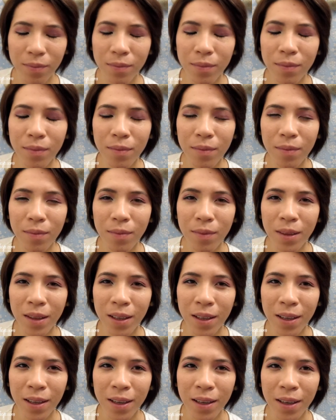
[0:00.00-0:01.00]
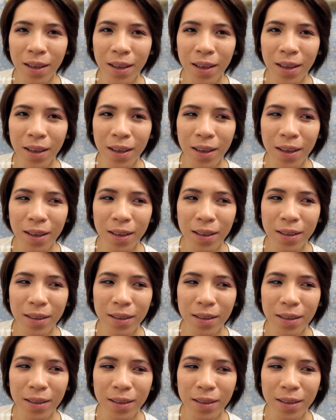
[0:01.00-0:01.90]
(no one is talking)